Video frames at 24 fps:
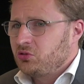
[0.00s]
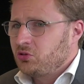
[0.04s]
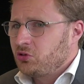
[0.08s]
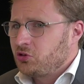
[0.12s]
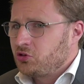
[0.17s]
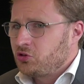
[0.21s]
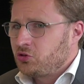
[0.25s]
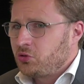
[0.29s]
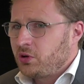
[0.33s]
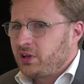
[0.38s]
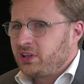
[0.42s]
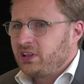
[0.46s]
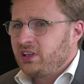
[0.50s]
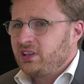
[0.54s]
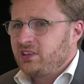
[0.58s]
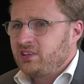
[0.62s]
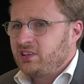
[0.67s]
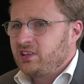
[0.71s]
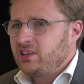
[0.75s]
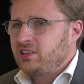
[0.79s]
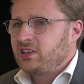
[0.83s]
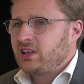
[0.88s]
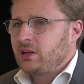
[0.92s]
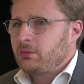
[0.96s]
the trading
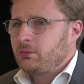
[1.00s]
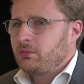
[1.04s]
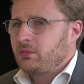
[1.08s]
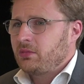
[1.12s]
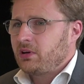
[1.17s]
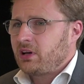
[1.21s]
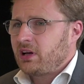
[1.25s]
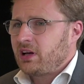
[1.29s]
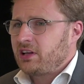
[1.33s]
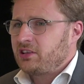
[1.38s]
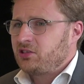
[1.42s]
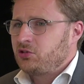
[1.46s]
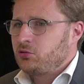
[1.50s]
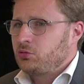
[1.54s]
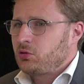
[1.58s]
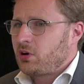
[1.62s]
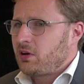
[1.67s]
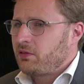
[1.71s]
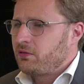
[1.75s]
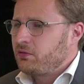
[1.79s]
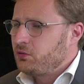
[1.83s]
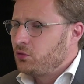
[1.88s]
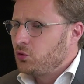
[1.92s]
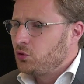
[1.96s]
system has to
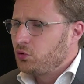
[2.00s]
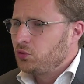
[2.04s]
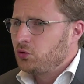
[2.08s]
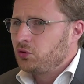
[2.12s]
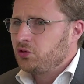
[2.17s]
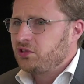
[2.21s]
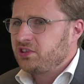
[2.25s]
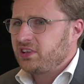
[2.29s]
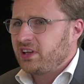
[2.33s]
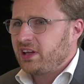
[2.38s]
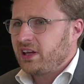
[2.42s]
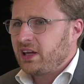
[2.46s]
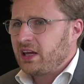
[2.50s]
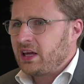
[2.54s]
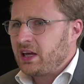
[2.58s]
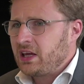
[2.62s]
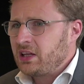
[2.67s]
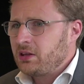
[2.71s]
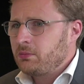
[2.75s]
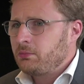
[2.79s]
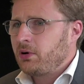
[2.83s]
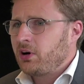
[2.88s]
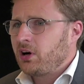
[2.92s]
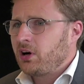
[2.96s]
have rules and